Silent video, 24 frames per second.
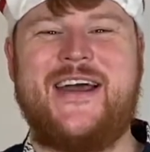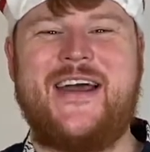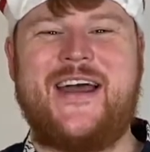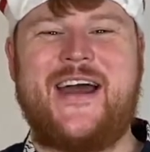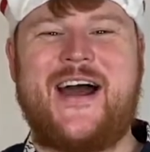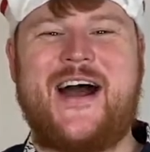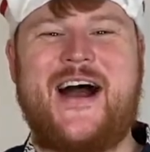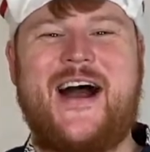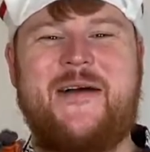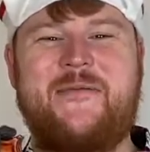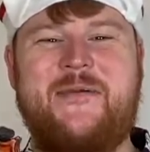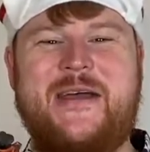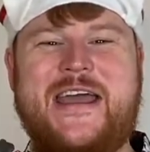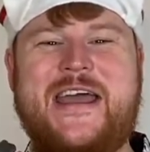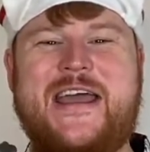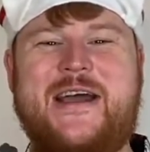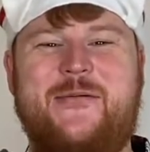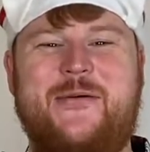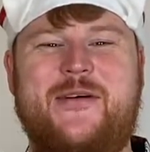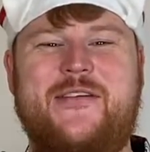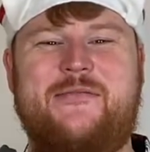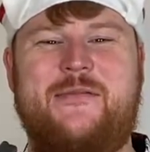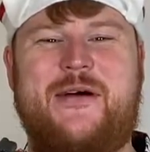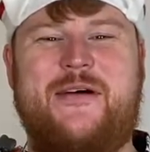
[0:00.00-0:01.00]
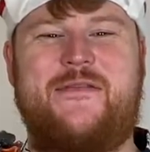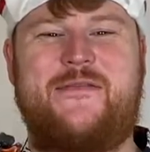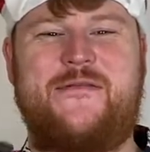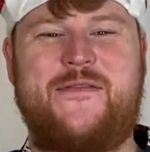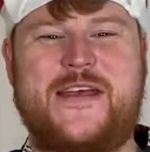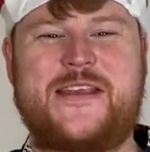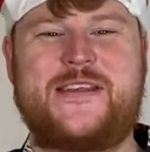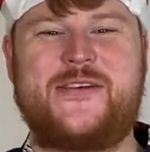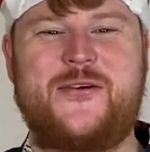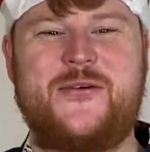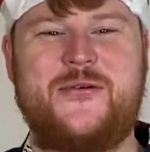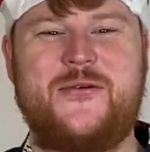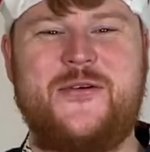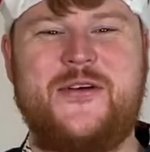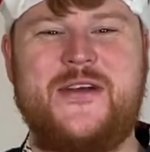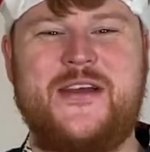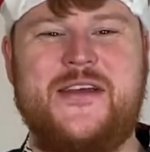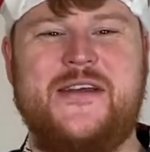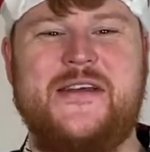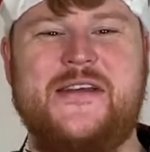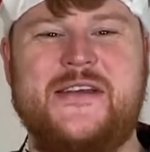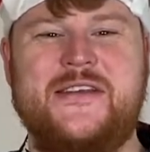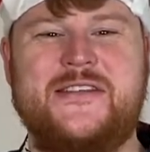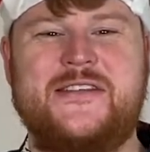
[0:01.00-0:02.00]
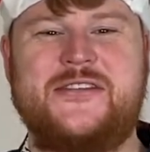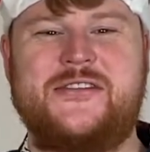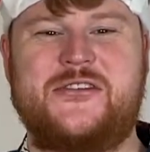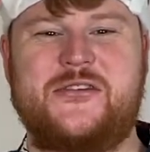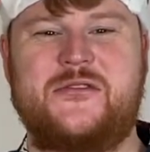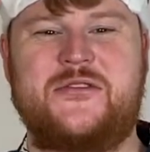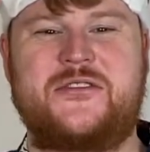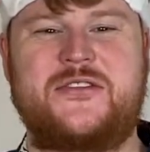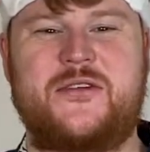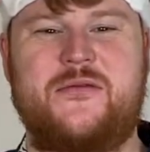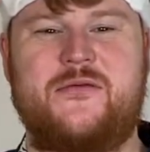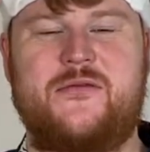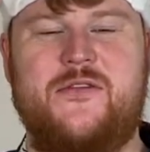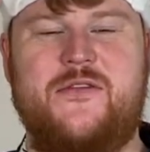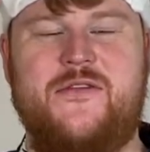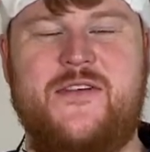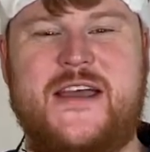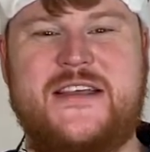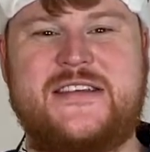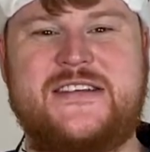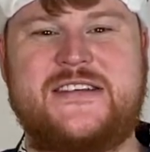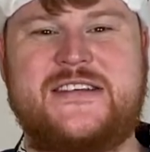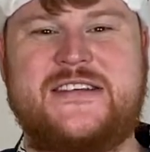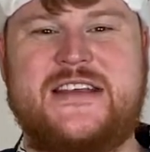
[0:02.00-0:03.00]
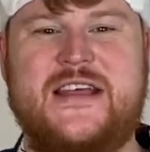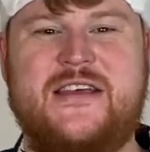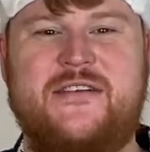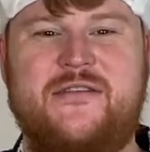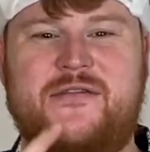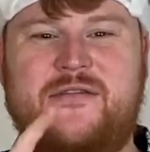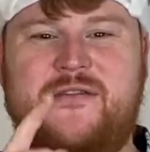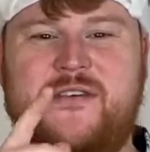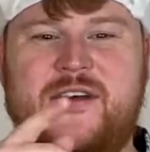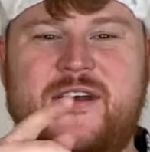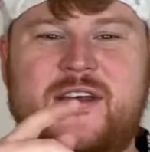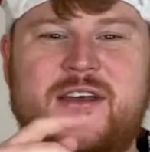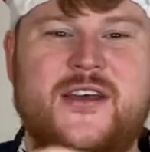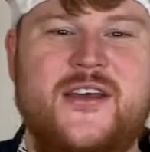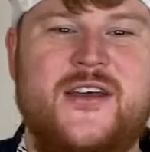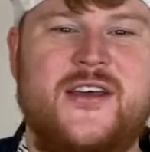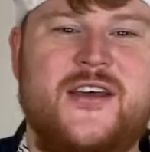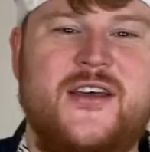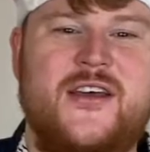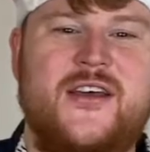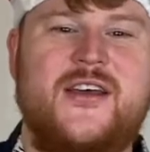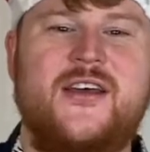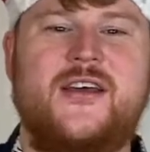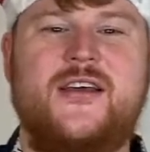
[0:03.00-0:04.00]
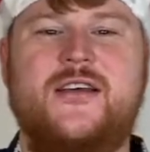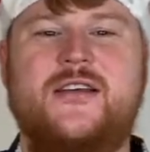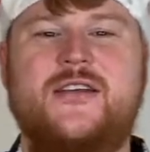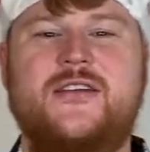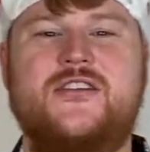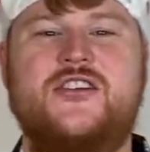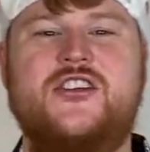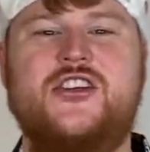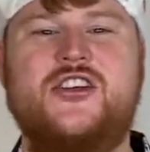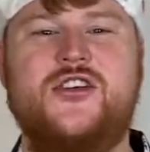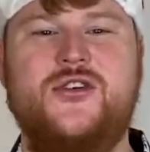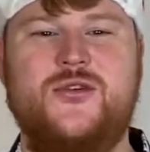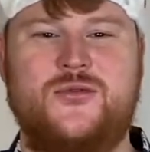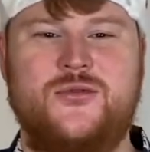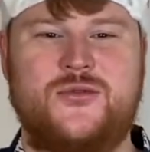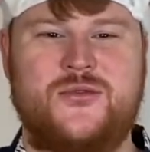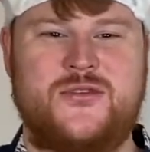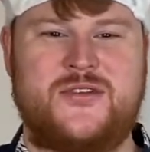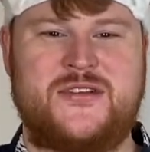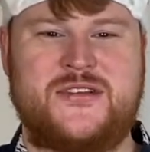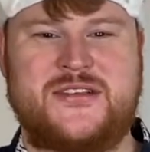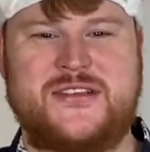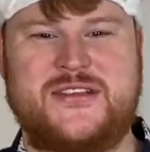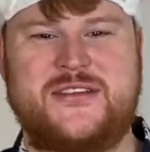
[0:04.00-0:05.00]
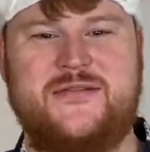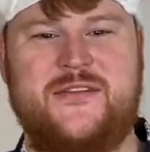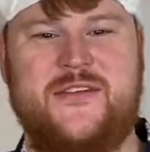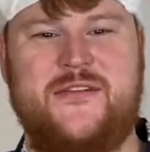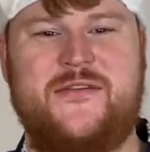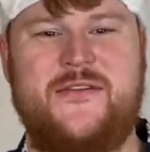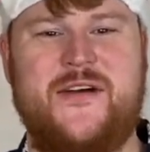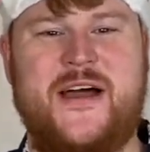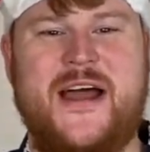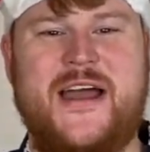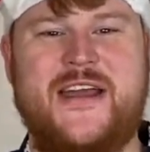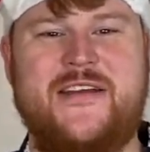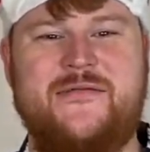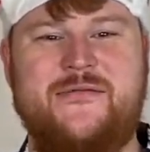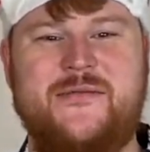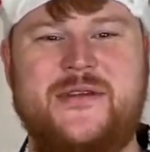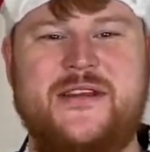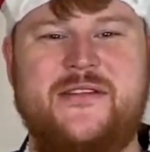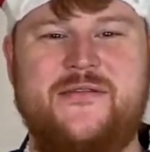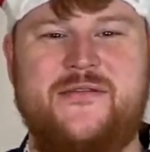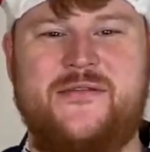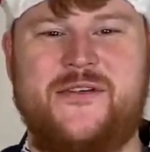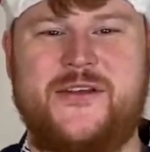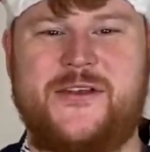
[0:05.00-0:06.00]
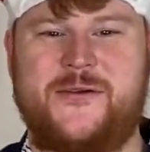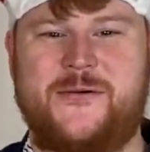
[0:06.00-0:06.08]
I'm here with my fiddle to do some festive tunes for 5 Minute Fiddle.